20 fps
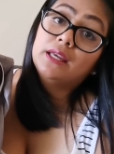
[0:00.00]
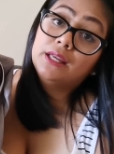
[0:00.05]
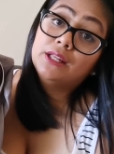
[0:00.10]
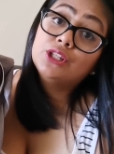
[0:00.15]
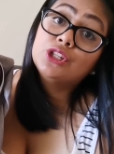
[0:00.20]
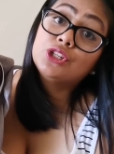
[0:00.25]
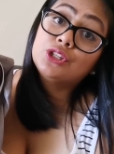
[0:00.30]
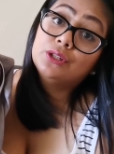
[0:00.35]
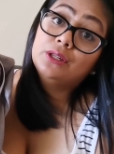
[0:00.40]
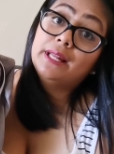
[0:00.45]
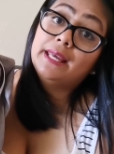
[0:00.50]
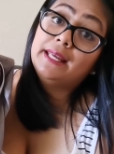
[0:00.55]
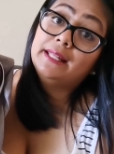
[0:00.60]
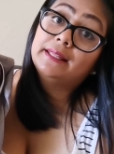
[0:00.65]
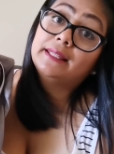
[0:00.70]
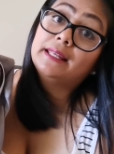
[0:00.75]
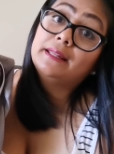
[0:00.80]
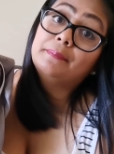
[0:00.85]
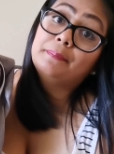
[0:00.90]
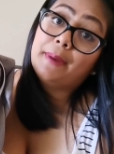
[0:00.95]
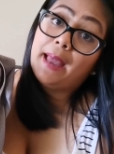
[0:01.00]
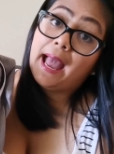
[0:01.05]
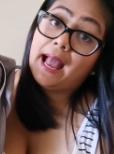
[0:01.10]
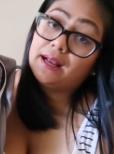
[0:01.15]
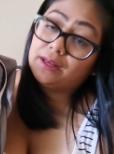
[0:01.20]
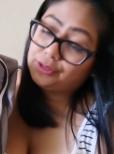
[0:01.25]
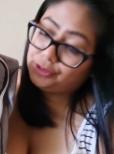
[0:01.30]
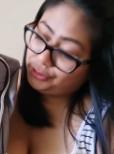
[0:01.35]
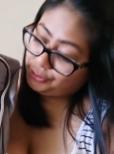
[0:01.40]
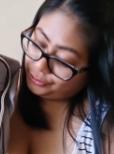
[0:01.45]
insulated
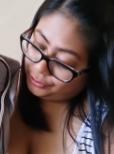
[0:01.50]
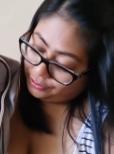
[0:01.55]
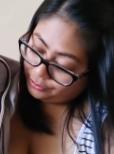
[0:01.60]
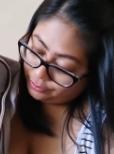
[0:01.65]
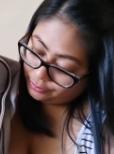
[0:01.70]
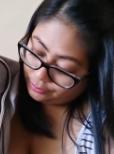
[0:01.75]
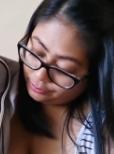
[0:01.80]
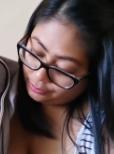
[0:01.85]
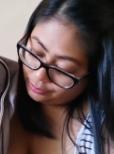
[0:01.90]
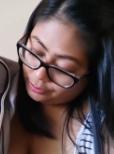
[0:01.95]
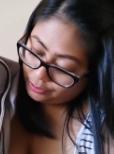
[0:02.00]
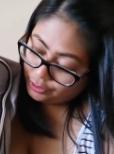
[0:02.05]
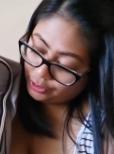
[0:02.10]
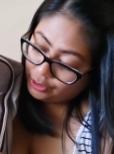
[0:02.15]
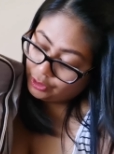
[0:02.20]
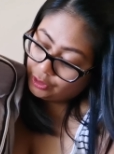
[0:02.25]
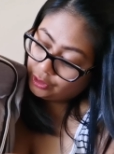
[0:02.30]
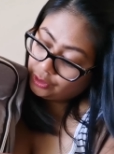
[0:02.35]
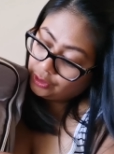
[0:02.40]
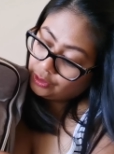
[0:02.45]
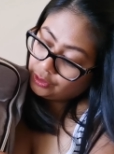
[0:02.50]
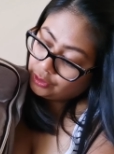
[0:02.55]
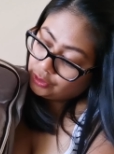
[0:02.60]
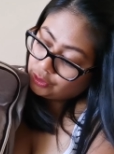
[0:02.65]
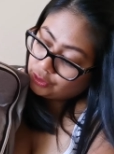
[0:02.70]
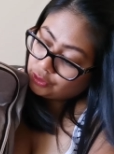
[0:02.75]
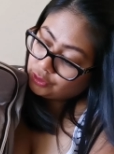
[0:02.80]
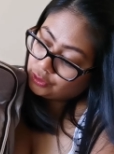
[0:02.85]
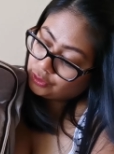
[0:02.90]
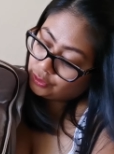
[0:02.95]
bags.
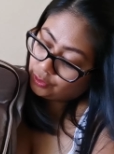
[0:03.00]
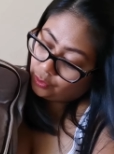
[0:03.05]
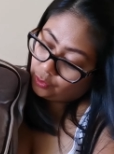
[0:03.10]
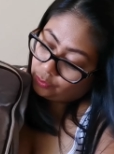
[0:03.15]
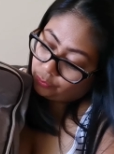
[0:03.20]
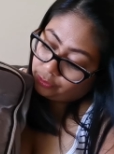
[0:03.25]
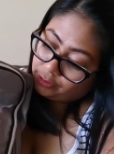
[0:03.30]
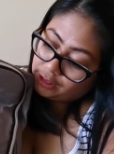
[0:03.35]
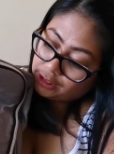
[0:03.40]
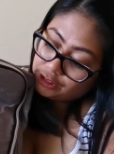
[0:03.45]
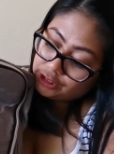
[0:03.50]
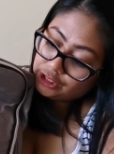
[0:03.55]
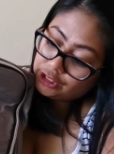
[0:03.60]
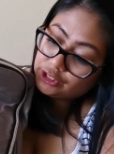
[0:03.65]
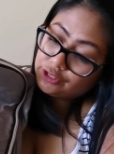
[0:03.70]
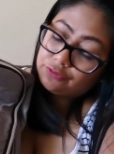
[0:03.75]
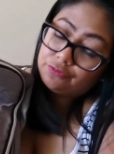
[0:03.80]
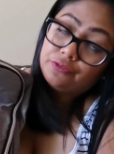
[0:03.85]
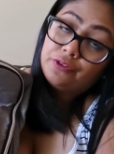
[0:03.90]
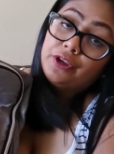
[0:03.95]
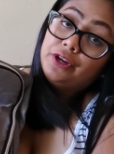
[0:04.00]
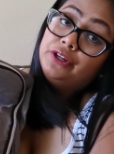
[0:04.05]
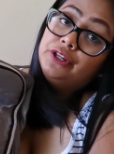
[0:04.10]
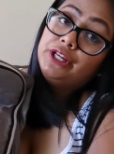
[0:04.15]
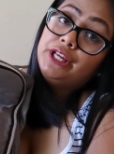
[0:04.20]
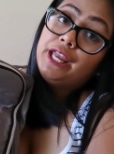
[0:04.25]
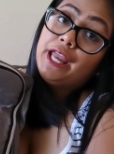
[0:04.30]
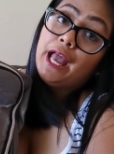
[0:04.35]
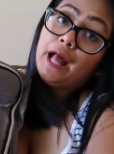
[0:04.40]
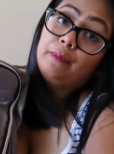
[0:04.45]
So this is
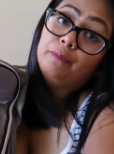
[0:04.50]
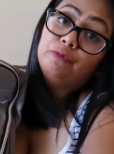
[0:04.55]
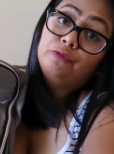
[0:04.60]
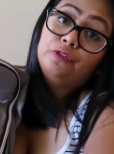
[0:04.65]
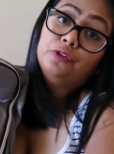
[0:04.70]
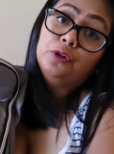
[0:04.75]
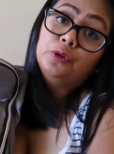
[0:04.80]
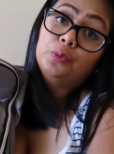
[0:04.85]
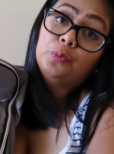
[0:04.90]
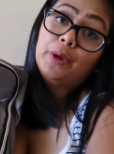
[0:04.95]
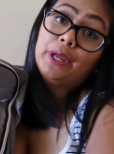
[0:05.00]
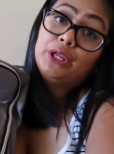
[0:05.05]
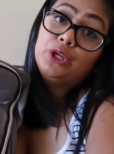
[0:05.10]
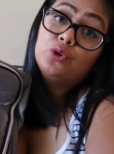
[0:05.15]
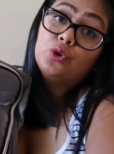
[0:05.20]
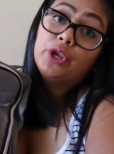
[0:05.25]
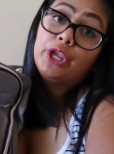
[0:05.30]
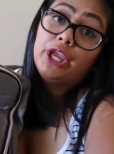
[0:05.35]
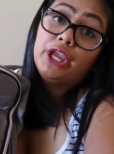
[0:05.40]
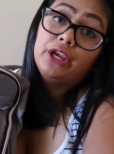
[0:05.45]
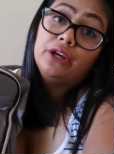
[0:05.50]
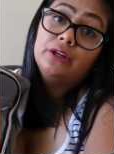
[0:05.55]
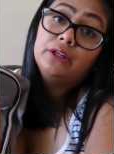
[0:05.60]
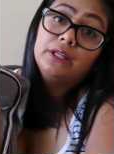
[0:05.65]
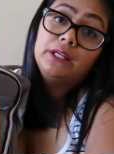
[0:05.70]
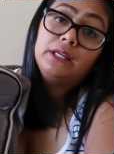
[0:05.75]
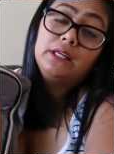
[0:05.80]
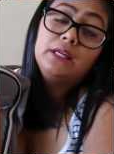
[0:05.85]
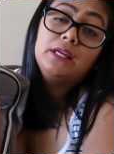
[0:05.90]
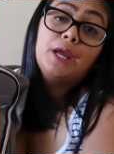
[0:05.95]
very helpful when you
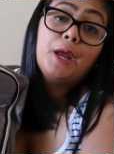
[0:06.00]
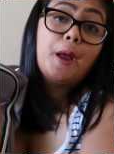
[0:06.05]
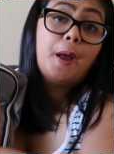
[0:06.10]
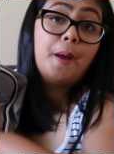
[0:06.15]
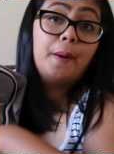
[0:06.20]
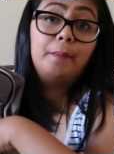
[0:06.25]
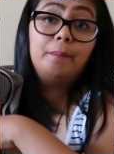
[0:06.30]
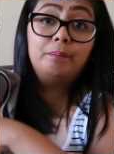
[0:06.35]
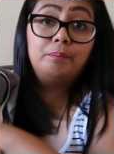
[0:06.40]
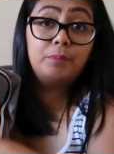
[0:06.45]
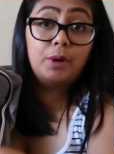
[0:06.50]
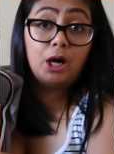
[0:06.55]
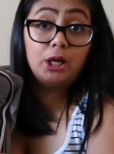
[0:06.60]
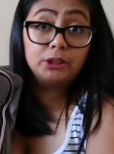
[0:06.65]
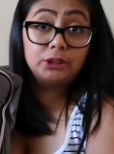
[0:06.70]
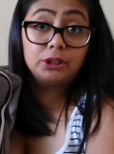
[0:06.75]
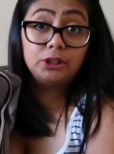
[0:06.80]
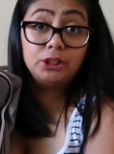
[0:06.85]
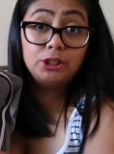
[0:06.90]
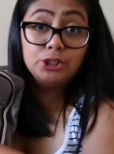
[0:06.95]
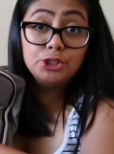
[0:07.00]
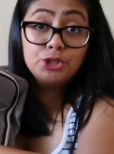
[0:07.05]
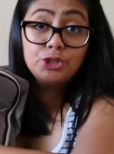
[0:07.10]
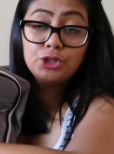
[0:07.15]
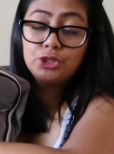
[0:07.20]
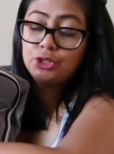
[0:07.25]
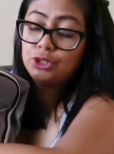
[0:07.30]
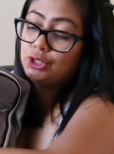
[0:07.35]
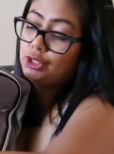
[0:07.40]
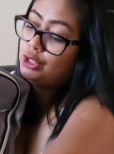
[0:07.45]
carry
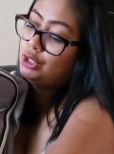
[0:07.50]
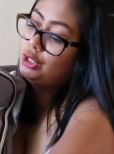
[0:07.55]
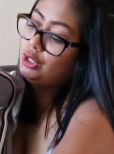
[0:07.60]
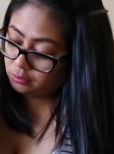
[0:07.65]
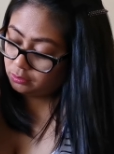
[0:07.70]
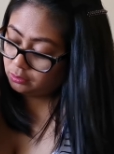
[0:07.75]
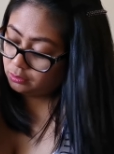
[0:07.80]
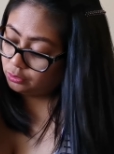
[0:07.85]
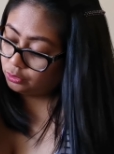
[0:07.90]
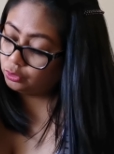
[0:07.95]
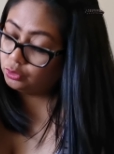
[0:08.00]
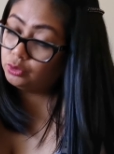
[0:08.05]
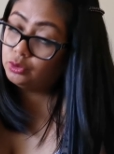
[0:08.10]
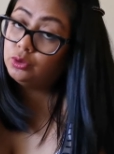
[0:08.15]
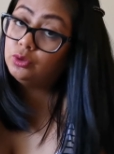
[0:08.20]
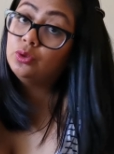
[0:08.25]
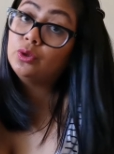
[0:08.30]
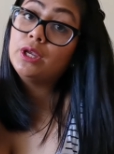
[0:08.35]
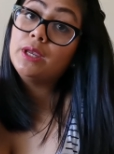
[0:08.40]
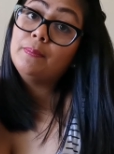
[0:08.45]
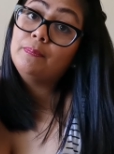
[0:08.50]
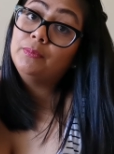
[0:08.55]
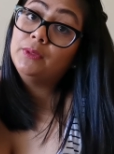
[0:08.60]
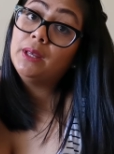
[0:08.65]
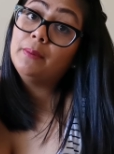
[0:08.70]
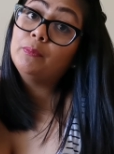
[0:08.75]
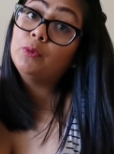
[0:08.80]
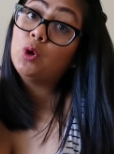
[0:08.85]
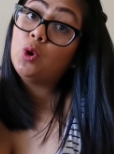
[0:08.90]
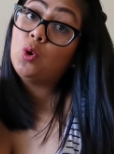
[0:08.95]
bottles, to keep
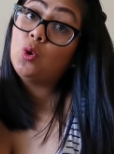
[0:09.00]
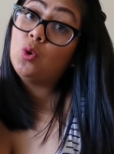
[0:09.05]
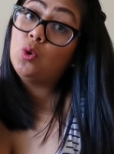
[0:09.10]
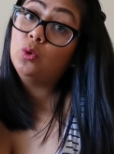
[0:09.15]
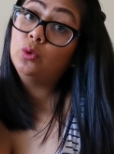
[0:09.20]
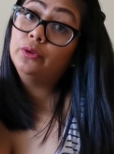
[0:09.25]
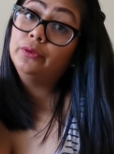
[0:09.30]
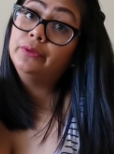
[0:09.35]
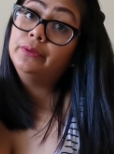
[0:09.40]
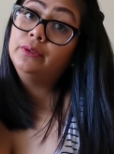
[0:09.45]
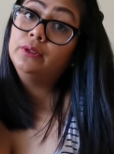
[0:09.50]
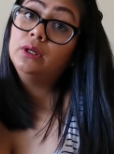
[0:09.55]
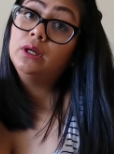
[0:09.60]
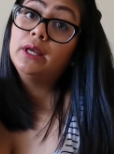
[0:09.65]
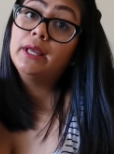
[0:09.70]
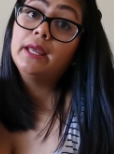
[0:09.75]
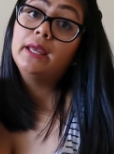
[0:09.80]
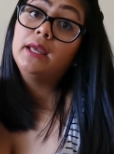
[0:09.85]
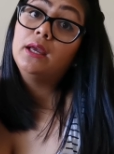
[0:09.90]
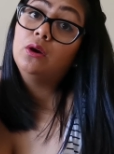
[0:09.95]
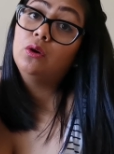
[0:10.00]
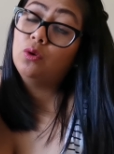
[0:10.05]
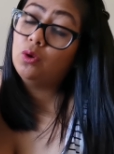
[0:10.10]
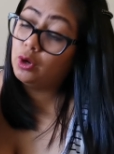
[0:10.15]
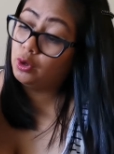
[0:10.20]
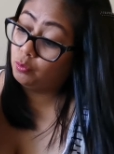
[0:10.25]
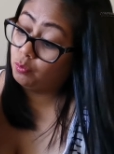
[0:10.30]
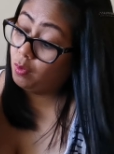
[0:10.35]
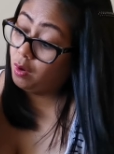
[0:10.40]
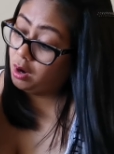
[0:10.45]
them cold
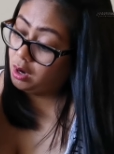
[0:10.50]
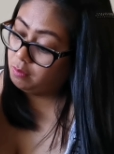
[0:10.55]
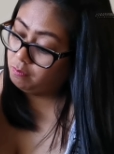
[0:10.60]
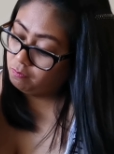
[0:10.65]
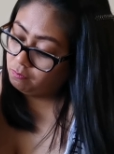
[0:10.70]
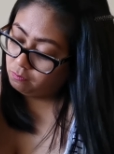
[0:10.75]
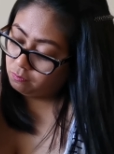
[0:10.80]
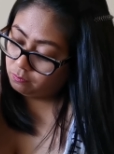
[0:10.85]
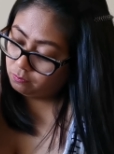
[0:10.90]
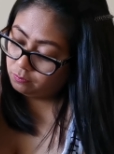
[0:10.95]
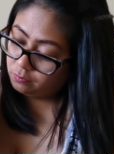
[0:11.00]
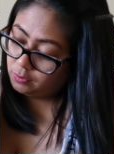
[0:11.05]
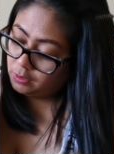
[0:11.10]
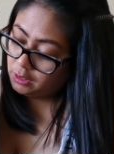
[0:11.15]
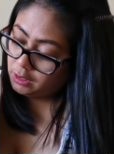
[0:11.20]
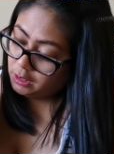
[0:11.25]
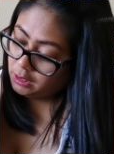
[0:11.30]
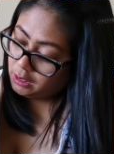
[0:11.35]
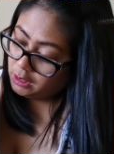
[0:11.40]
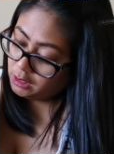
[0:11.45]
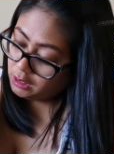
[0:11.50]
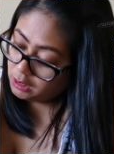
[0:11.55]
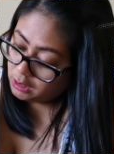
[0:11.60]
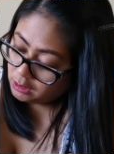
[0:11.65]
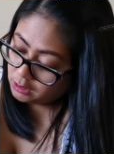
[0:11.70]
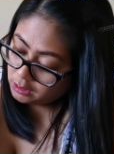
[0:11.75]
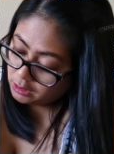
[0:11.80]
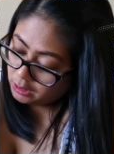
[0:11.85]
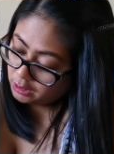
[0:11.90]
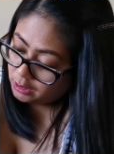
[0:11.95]
or warm.
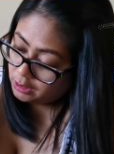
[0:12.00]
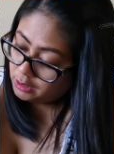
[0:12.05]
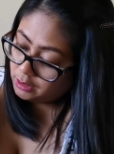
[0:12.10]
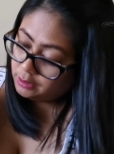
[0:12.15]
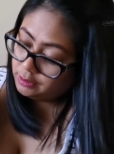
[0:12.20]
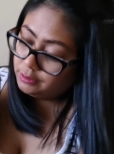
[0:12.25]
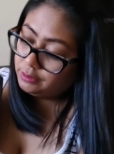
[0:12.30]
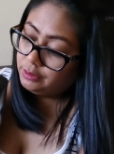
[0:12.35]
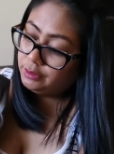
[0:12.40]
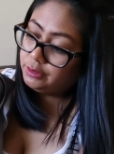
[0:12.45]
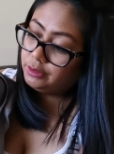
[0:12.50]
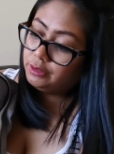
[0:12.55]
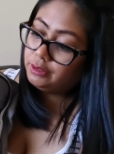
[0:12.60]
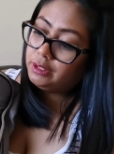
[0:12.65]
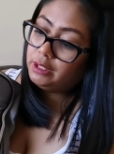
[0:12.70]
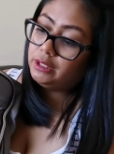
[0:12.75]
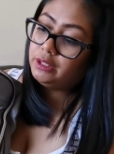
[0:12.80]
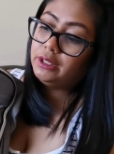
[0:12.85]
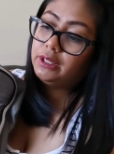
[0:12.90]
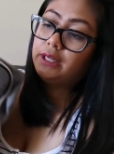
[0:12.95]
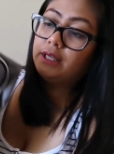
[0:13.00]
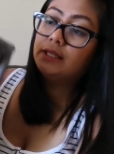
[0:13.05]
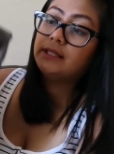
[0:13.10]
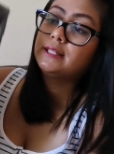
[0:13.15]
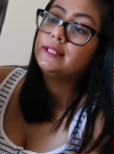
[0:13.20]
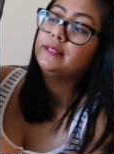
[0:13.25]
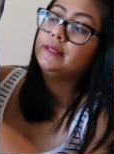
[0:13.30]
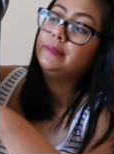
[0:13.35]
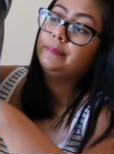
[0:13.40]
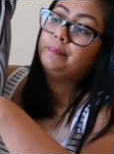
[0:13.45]
And then there
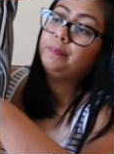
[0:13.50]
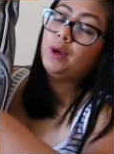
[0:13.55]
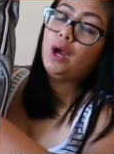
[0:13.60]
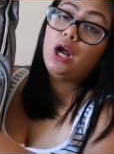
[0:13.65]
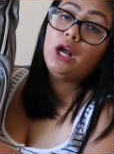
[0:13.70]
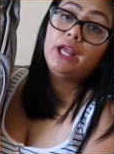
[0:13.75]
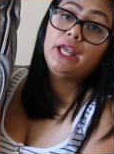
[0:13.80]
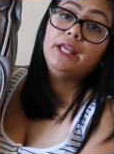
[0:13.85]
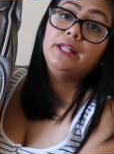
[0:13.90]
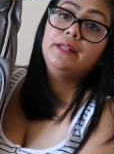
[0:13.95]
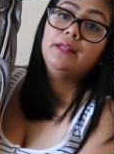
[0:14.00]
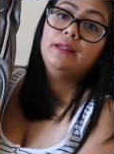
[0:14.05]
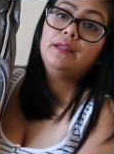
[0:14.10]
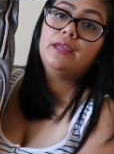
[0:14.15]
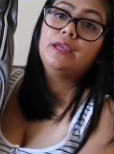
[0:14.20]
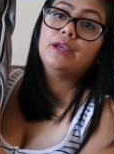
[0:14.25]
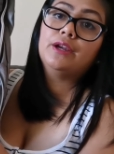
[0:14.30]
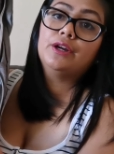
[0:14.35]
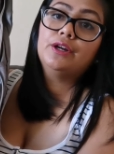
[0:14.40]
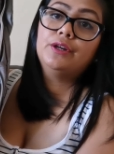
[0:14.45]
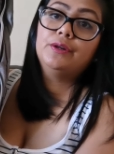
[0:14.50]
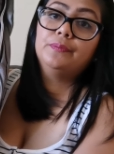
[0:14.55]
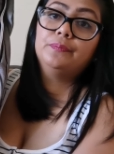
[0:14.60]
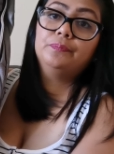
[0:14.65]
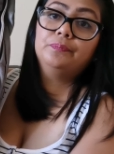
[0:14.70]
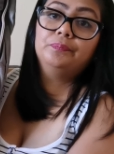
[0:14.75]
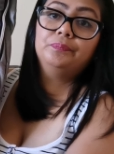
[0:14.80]
is a pocket in here,